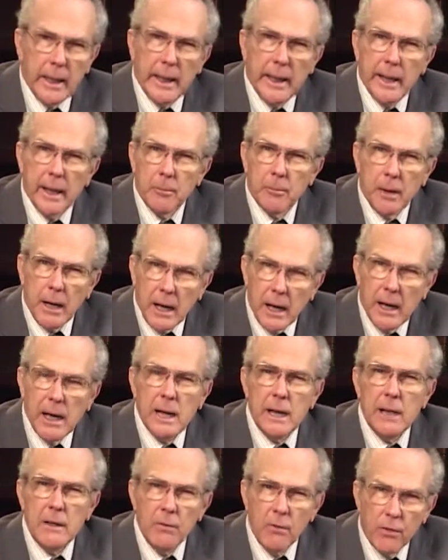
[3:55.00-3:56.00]
Am
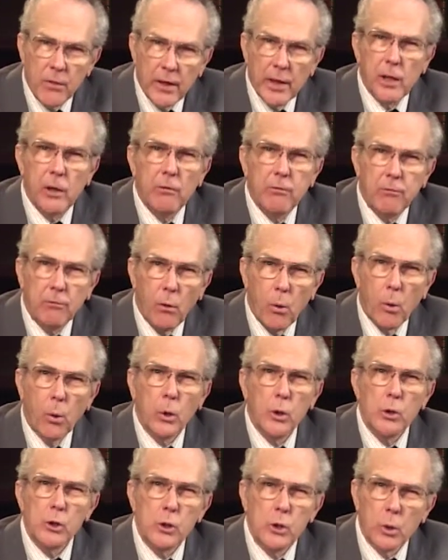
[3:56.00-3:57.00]
I
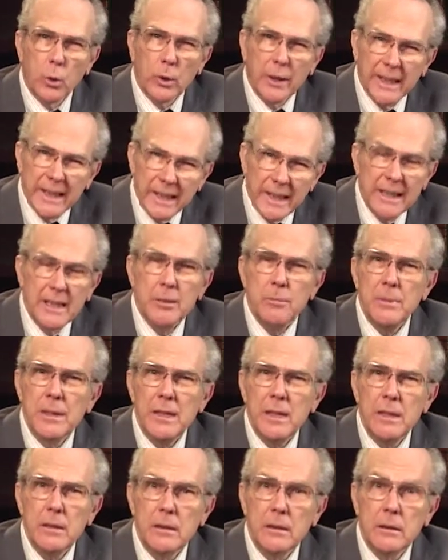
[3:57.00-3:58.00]
therefore your
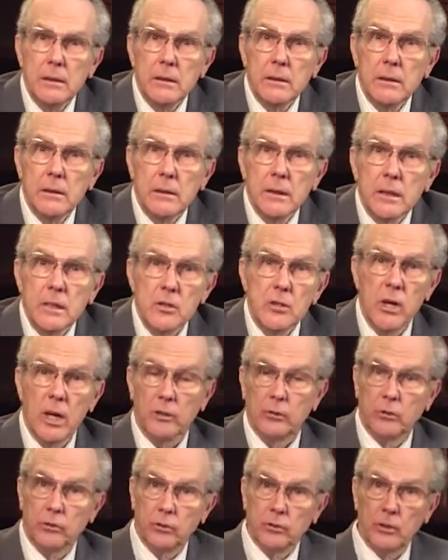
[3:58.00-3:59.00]
enemy?
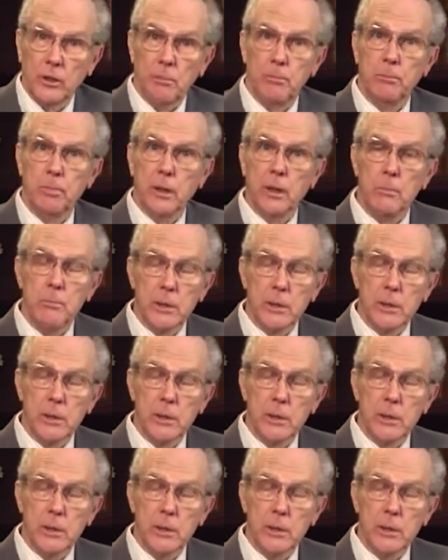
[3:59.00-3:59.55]
just simply